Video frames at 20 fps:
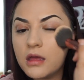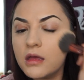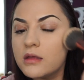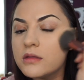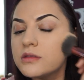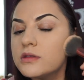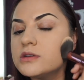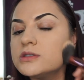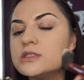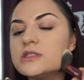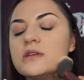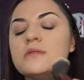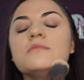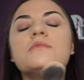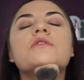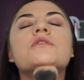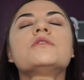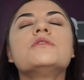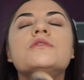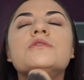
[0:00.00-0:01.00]
There's some
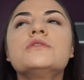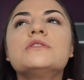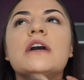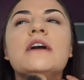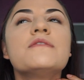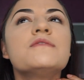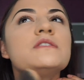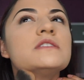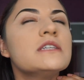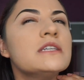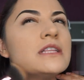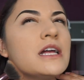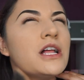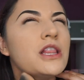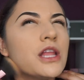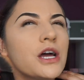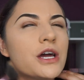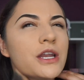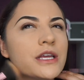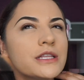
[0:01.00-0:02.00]
girls I've seen a
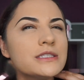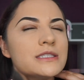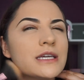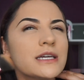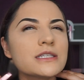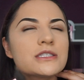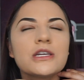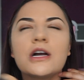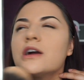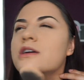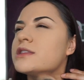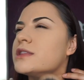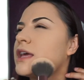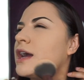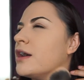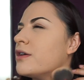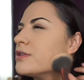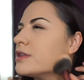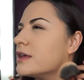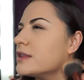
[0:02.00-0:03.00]
lot in TikTok
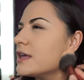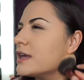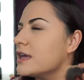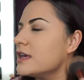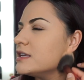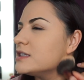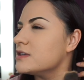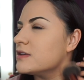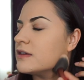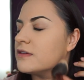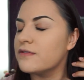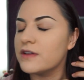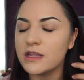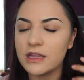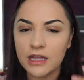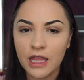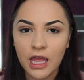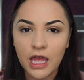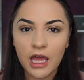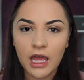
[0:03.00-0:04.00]
now that they
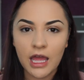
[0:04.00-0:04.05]
even